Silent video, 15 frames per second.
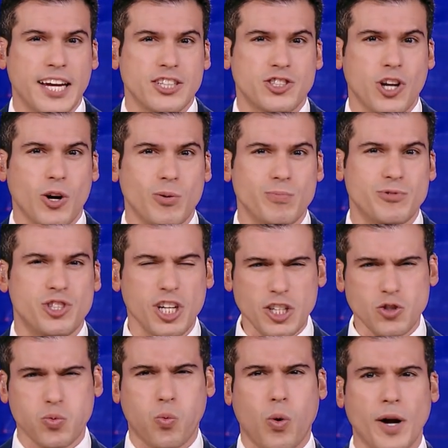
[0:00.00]
So
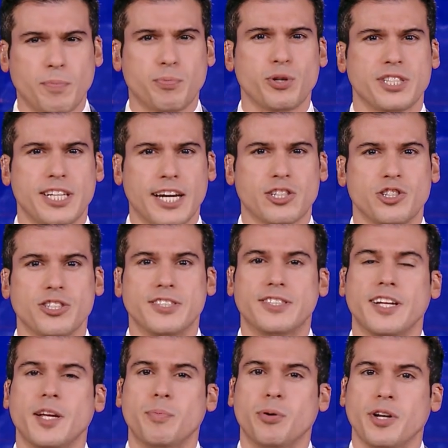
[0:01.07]
just what protections
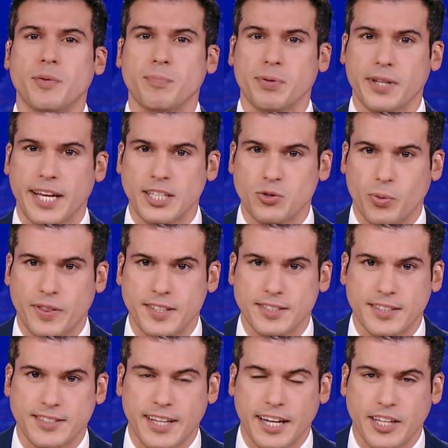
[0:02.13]
did he put in place with his
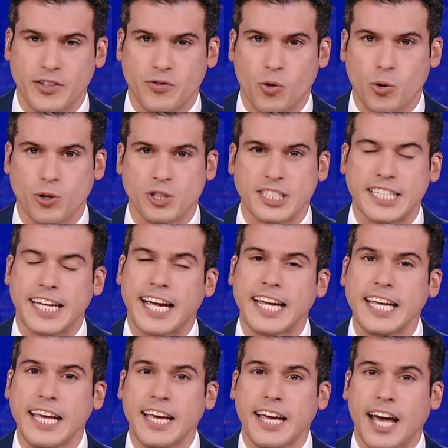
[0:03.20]
executive order
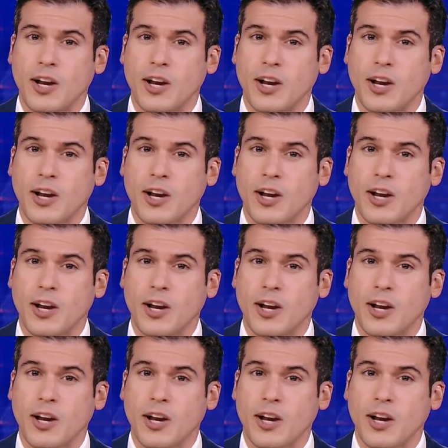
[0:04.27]
today?